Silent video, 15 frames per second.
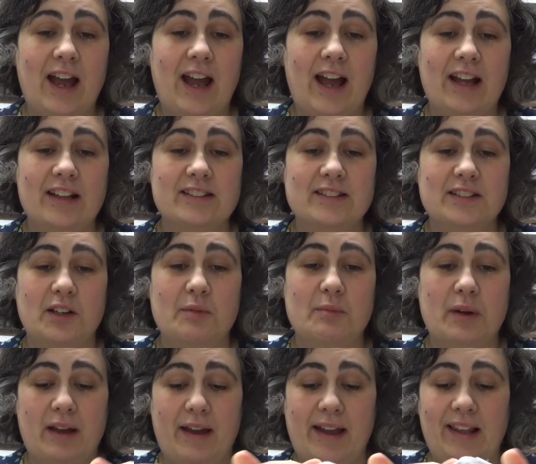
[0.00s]
and
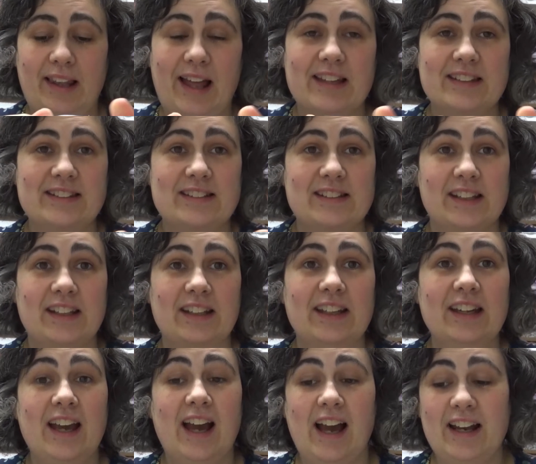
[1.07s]
some elastic,
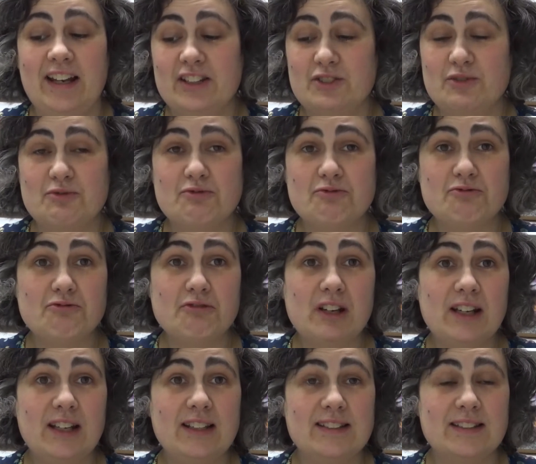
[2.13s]
and it's
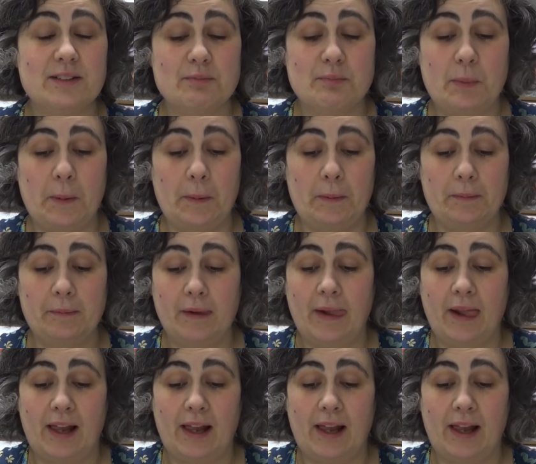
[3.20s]
really simple.